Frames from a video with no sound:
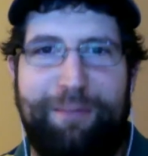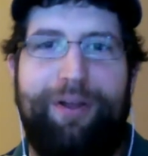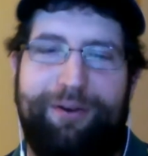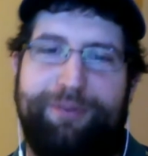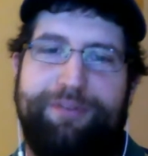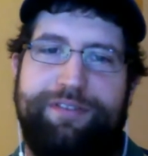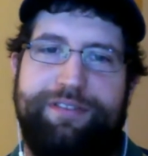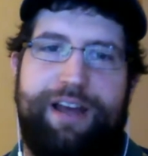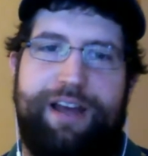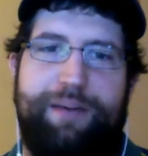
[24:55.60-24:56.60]

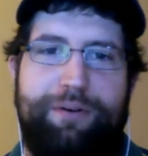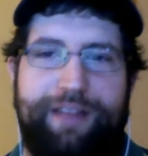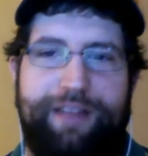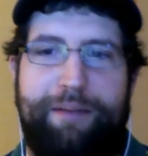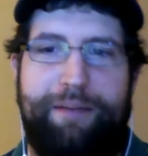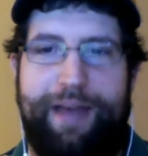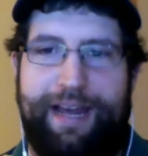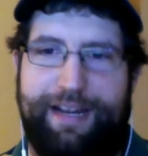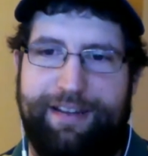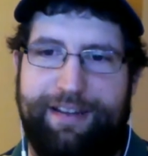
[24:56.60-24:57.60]
host, I will allow
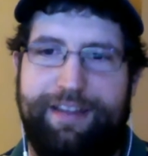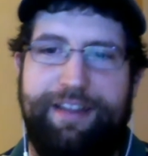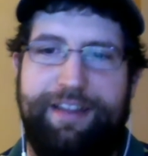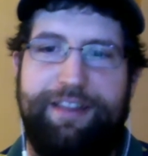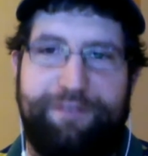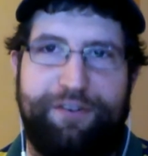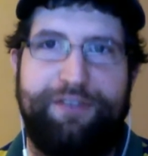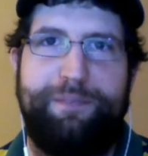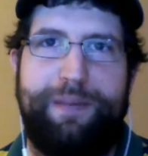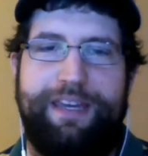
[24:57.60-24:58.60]
Matt the
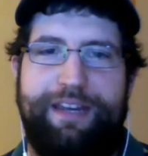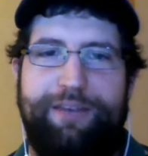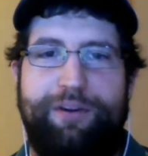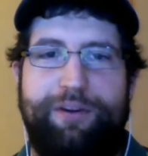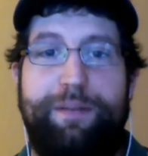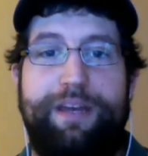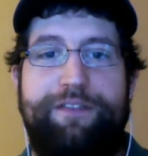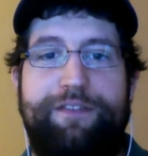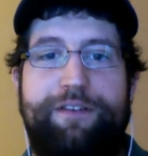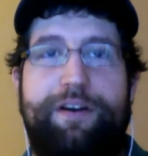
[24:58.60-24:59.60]
first pick here. We're going to
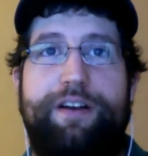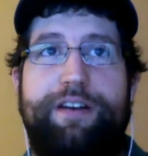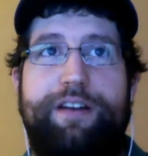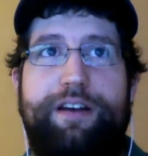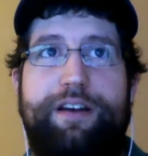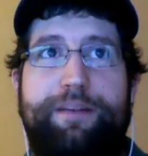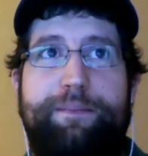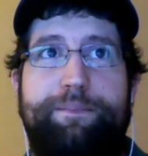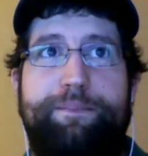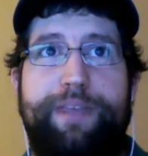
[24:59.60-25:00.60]
pick
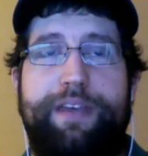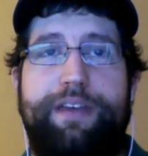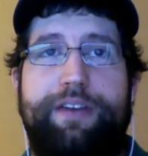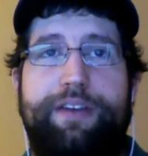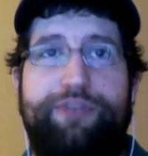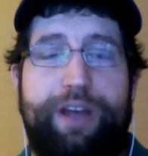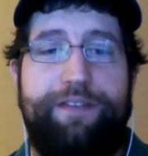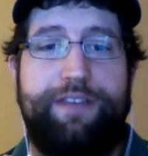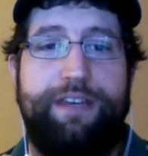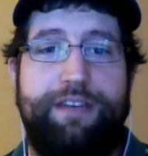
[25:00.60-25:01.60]
on
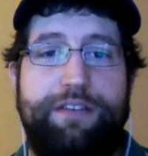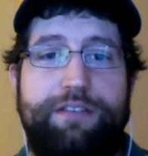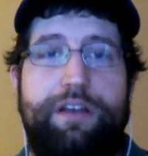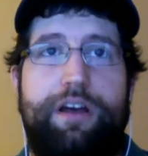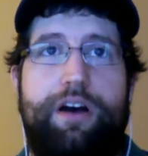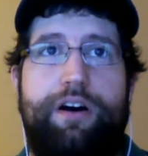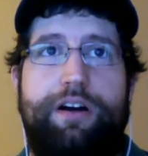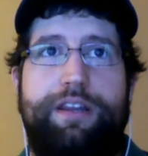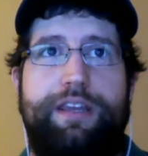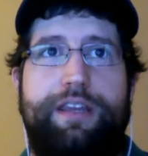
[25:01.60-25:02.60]
DraftKings
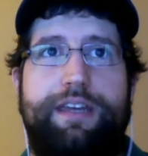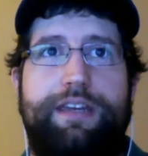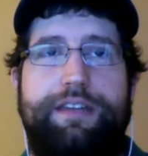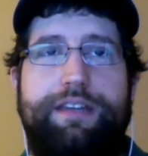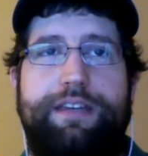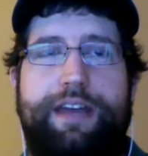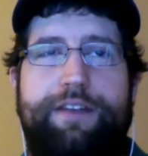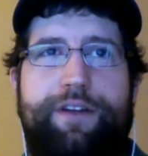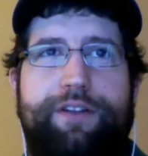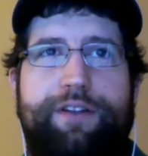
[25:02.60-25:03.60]
on the
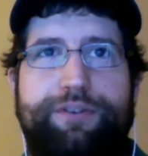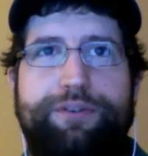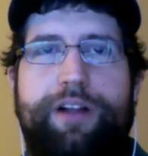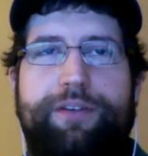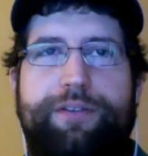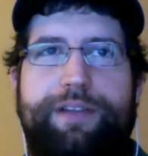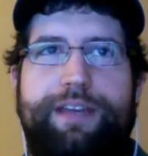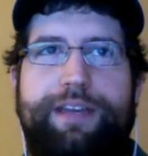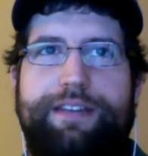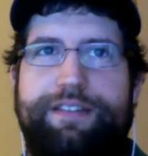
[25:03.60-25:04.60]
NFL $2
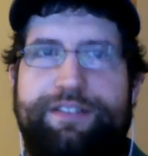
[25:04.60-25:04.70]
league. This is